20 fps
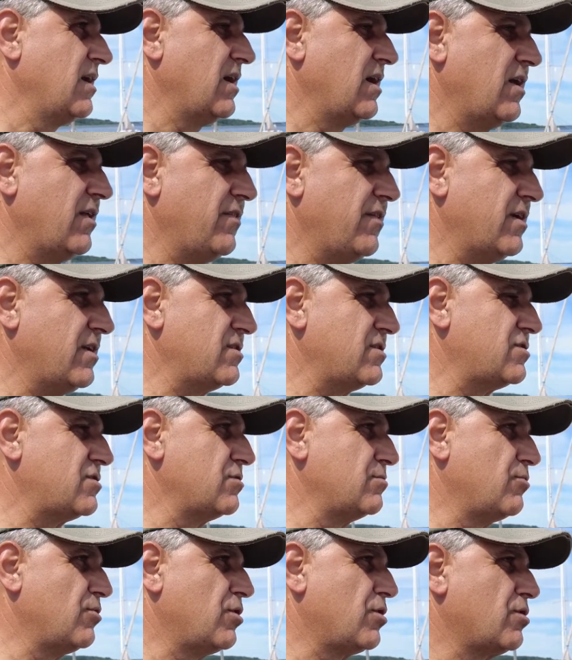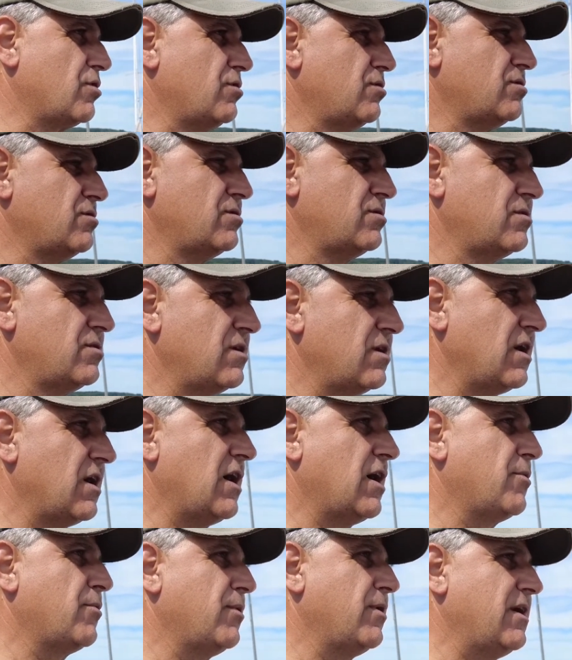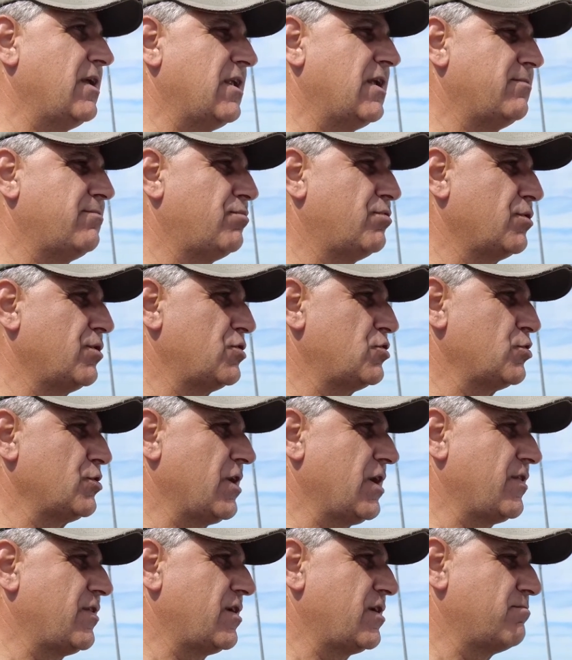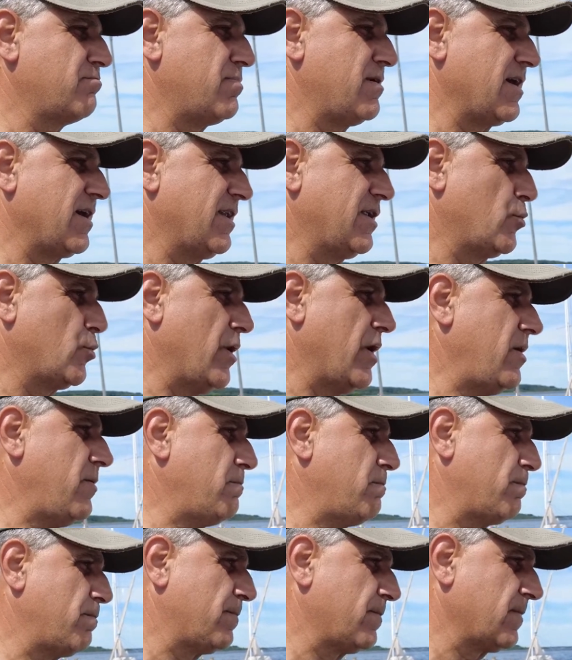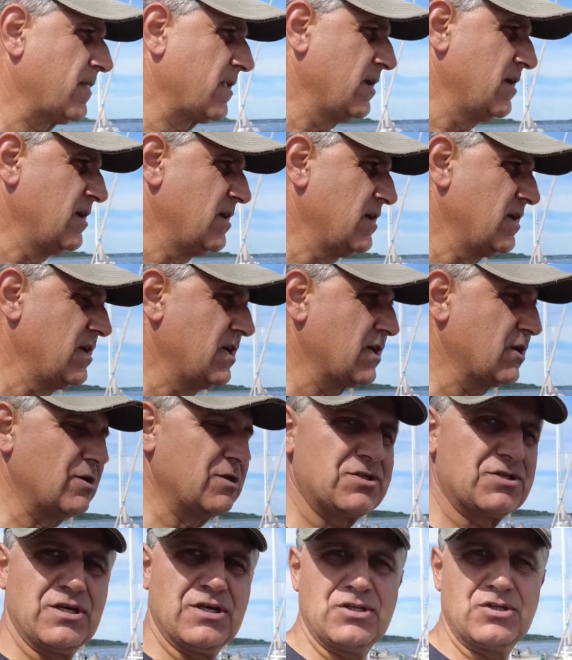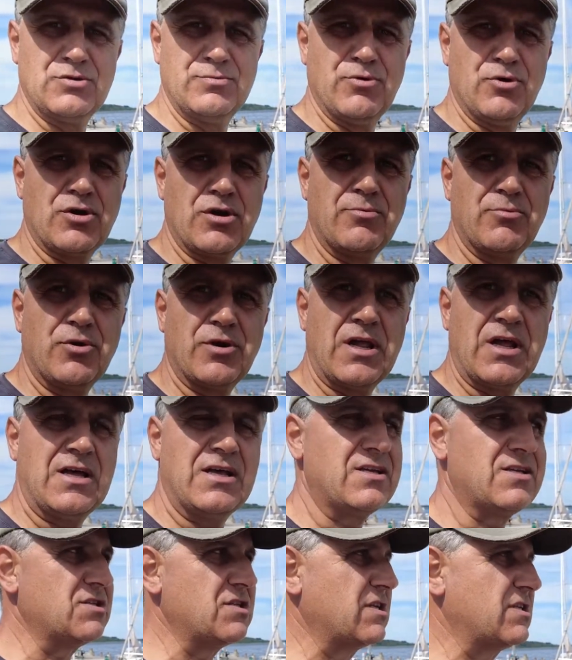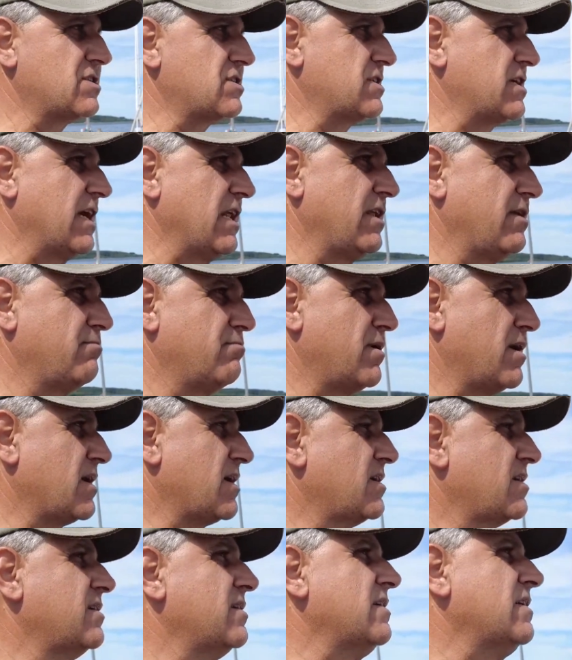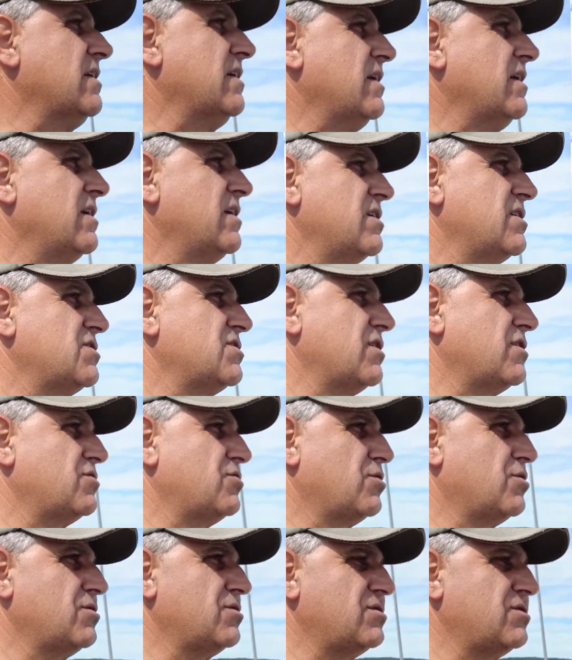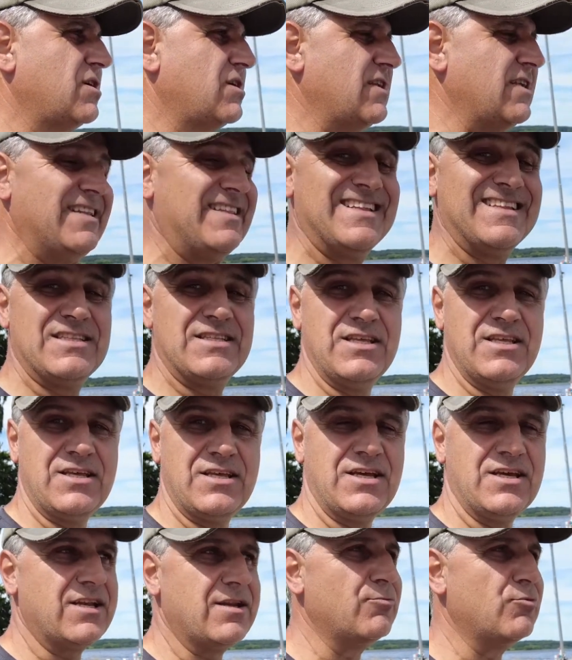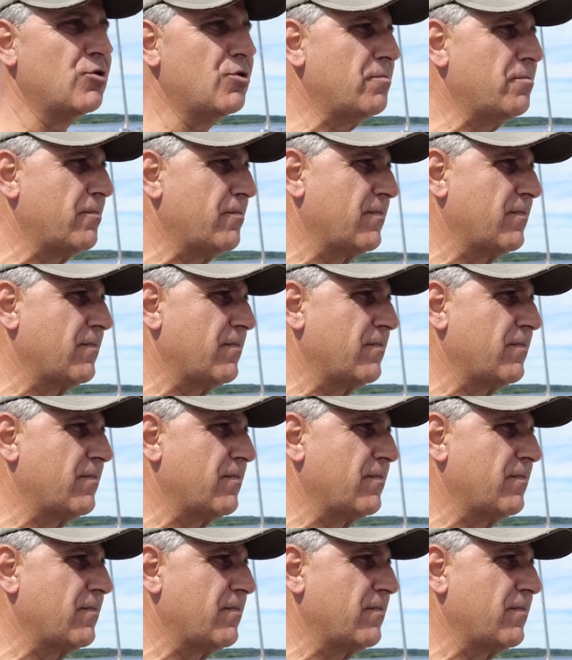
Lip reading: And then tomorrow I will put it together and pack it away, because tomorrow I'm gonna start sailing back, so I don't need the dinghy anymore.